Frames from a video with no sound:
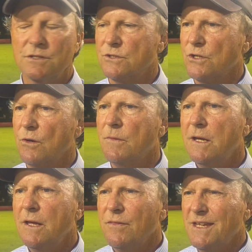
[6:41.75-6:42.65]
And so
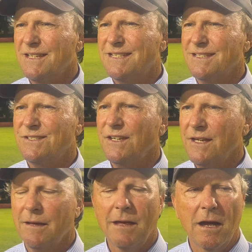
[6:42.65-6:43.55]
the SEC
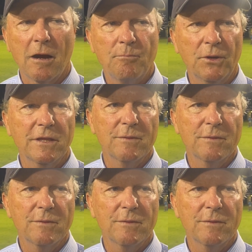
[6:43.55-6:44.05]
are putting